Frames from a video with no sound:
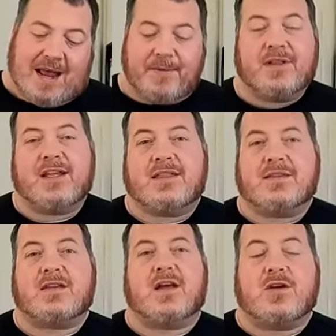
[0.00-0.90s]
I'm going to let
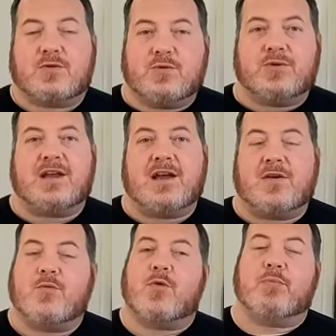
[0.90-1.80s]
this all cool
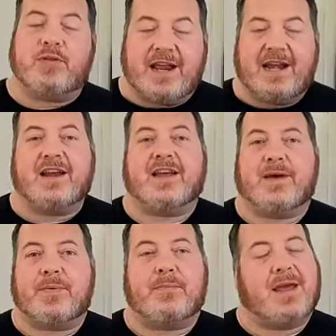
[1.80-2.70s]
down. We'll plate it
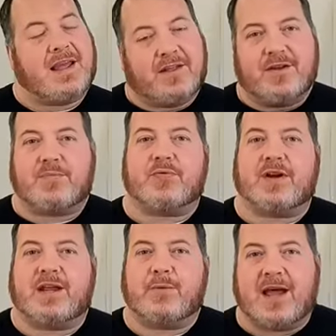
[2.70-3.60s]
up, make it look
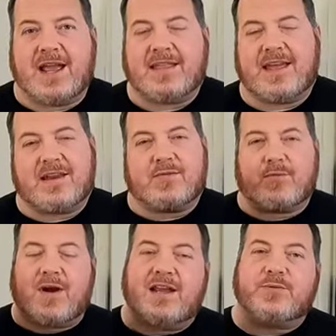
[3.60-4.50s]
pretty. We'll add that
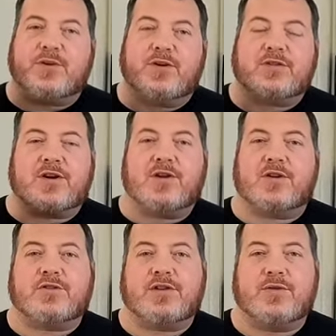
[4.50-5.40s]
rice we cooked
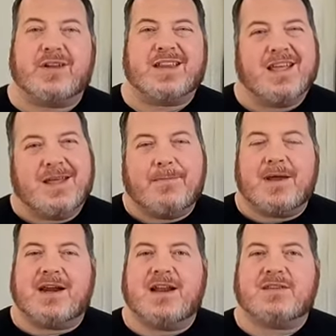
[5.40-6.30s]
earlier to it,
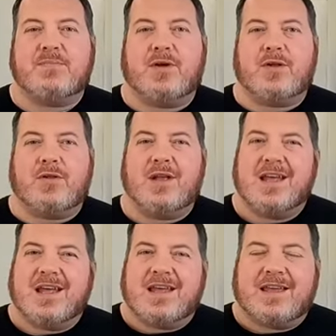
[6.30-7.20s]
make a nice bowl,
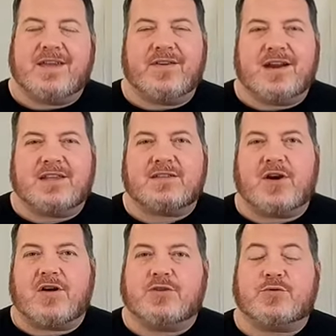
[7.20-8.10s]
give it a nice
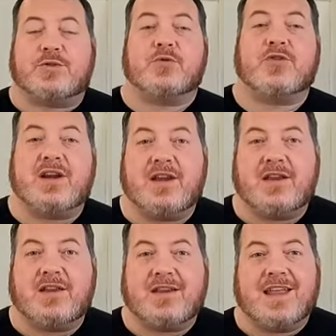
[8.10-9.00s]
garnish with some green
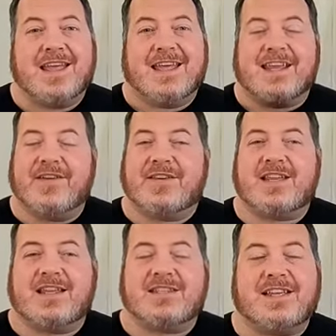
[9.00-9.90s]
onion, give it a
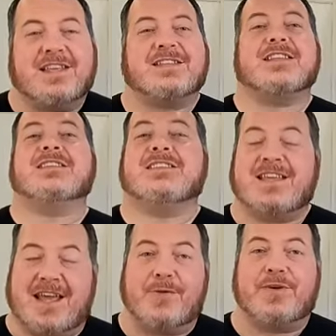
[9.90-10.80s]
taste test,
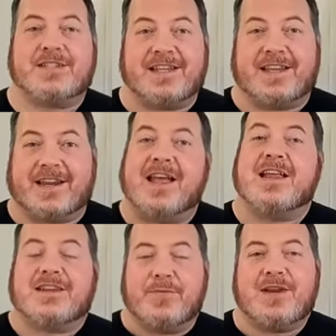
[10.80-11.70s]
see how we did.
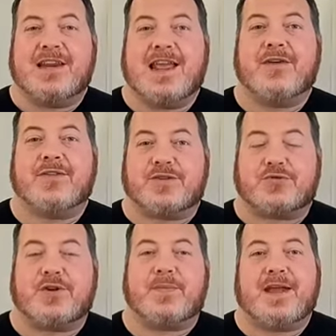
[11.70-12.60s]
Did we nail this
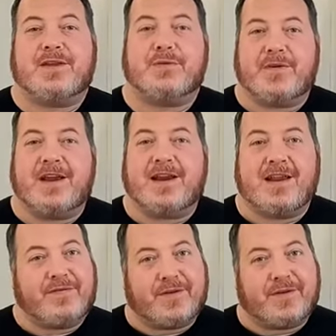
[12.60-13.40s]
shrimp etouffee today,